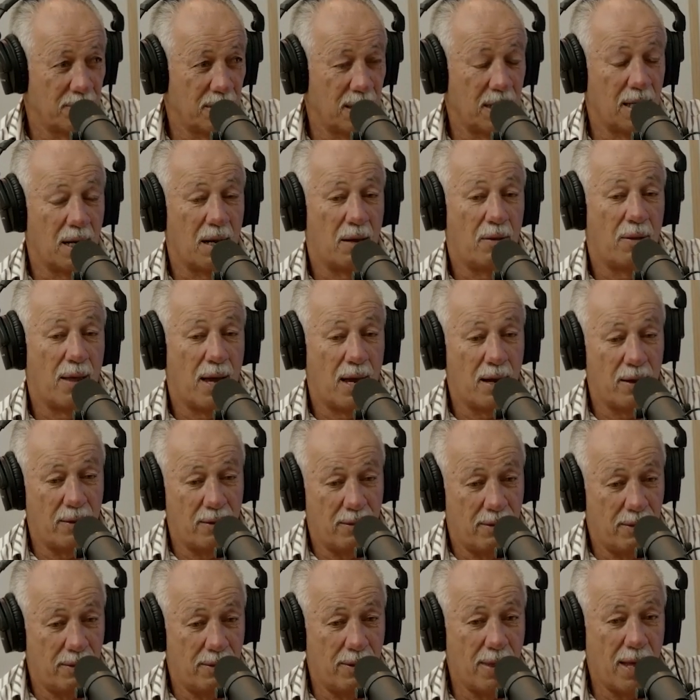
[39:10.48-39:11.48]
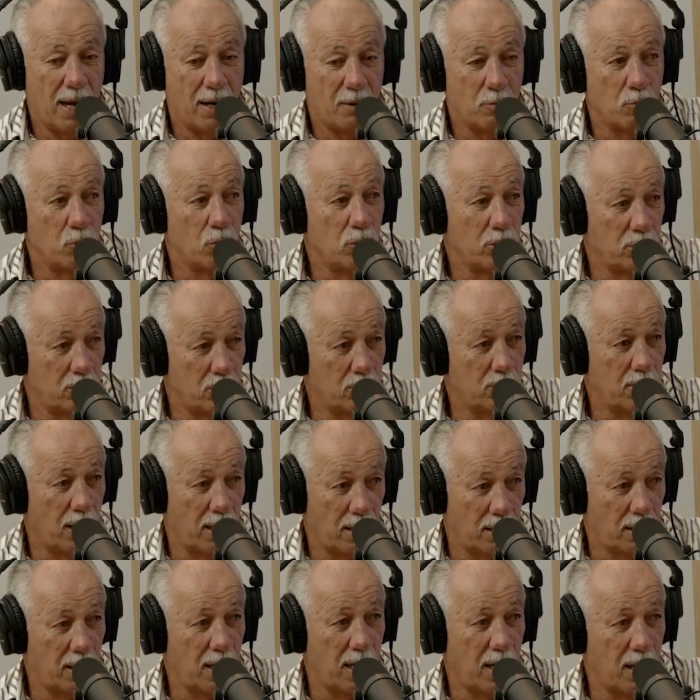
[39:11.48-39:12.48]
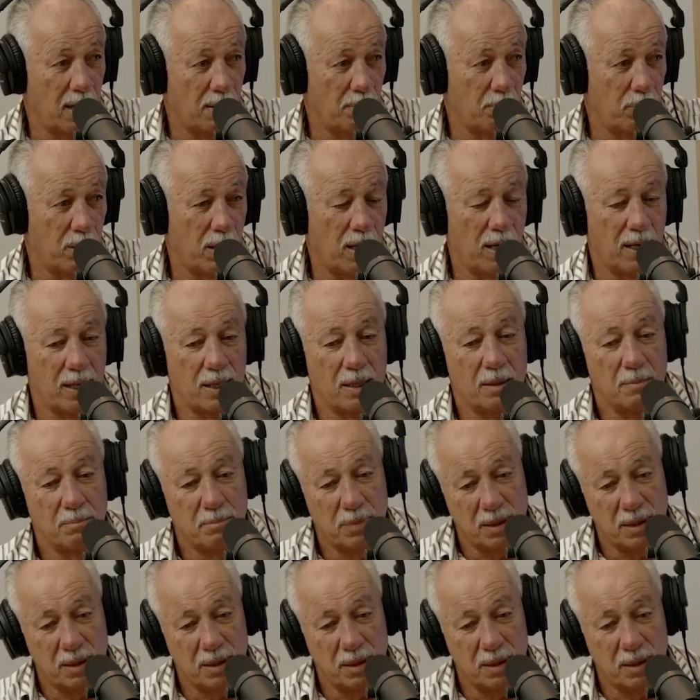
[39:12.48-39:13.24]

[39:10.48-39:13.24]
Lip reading: You know, they would take out a play.